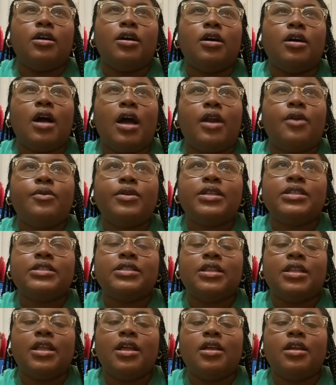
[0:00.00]
I don't want to
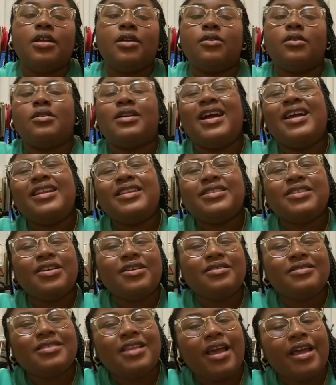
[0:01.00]
kind of
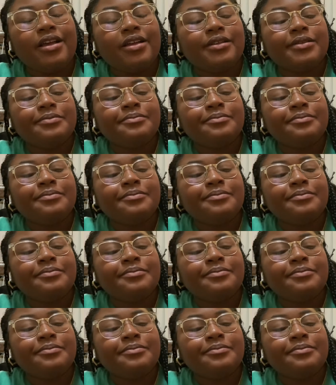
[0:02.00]
turn like